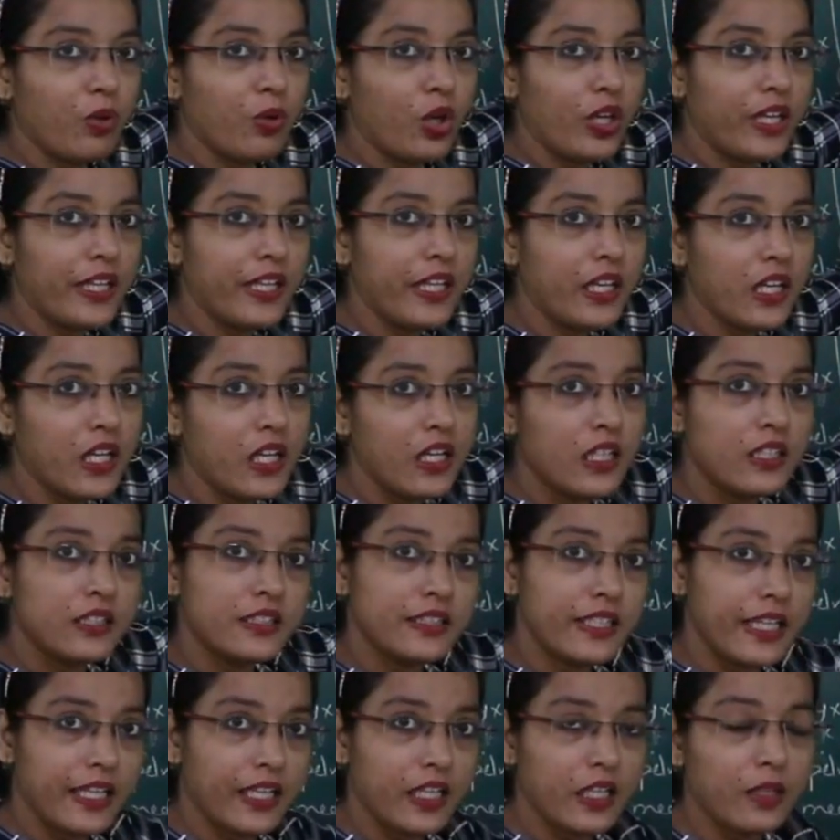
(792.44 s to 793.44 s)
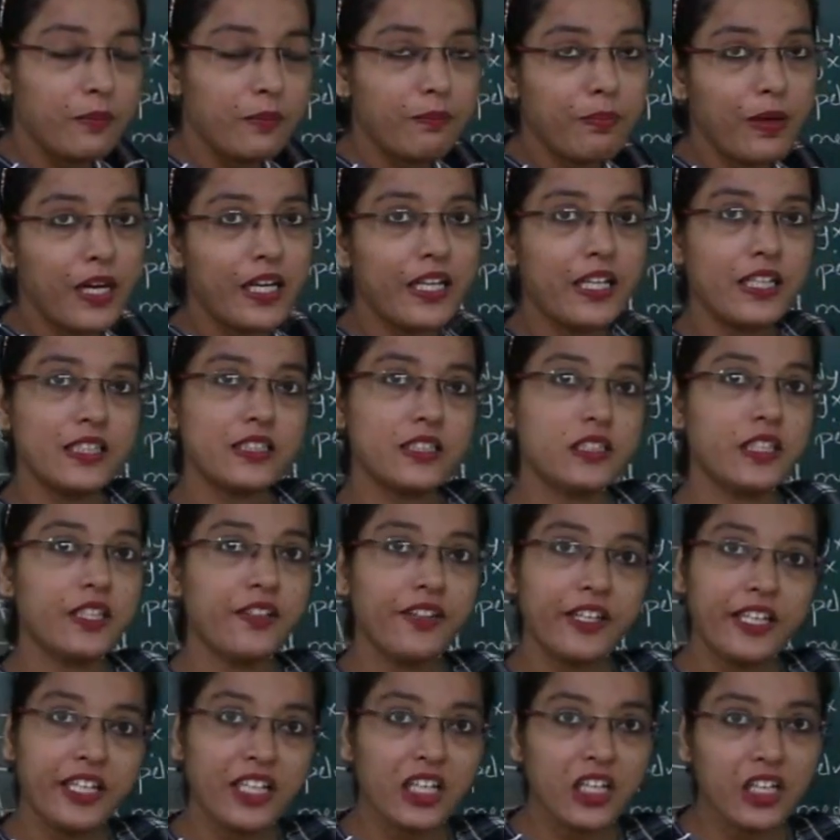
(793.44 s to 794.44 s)
body, second part is the
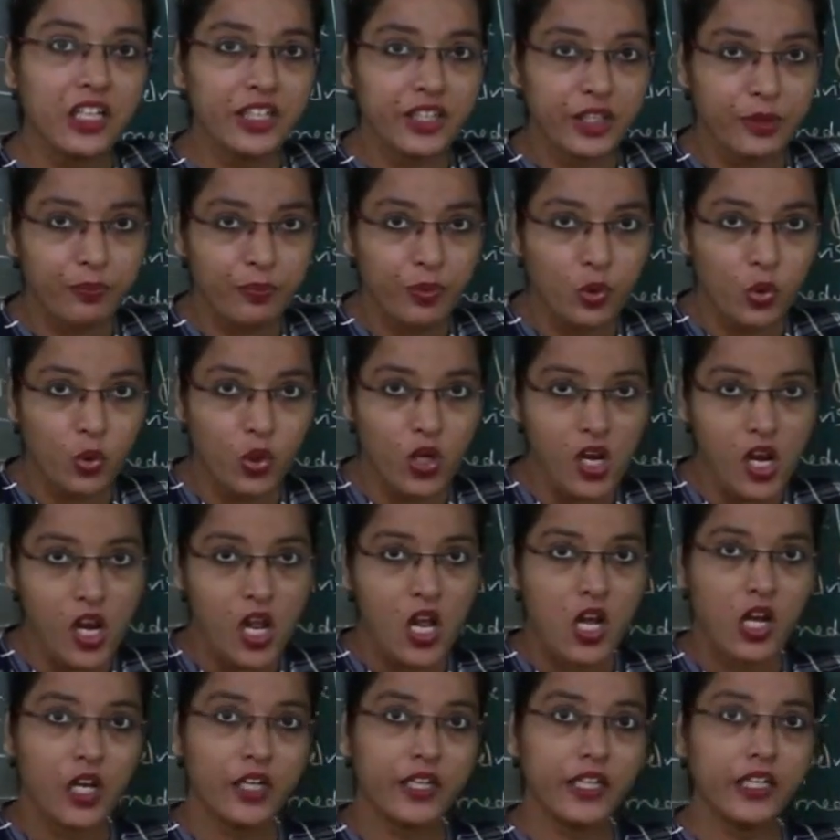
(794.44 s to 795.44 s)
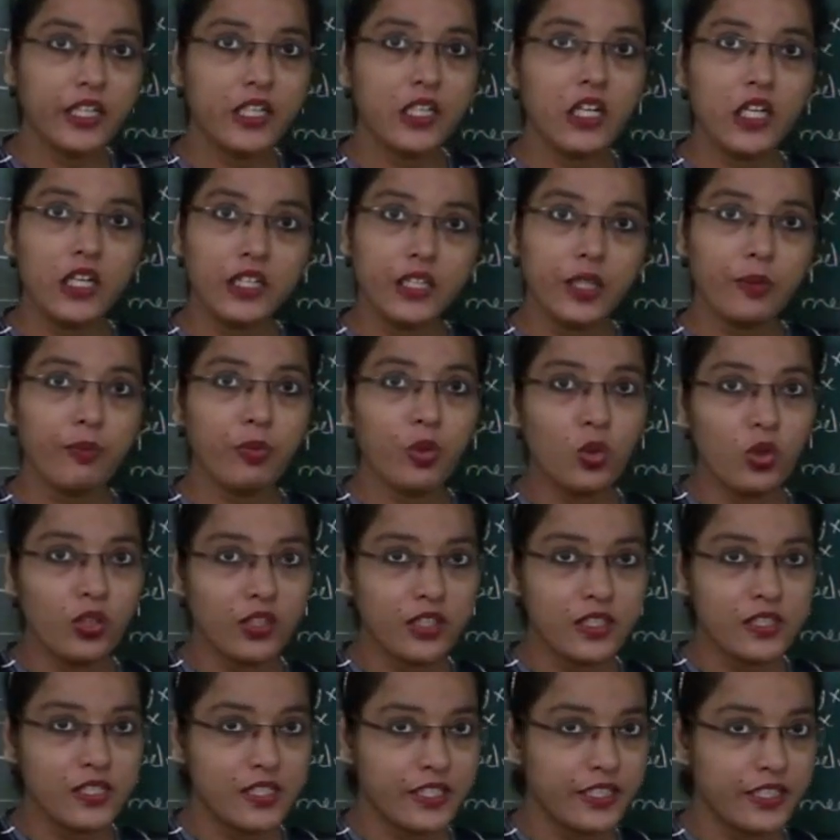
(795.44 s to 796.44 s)
renal tubule. Renal tubule
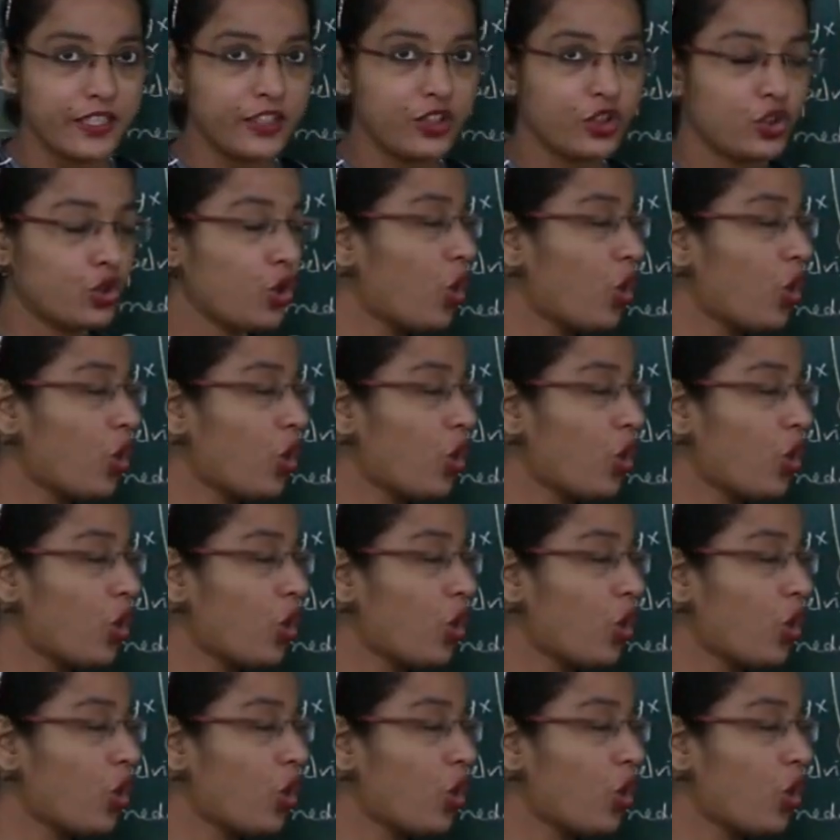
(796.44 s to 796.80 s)
consists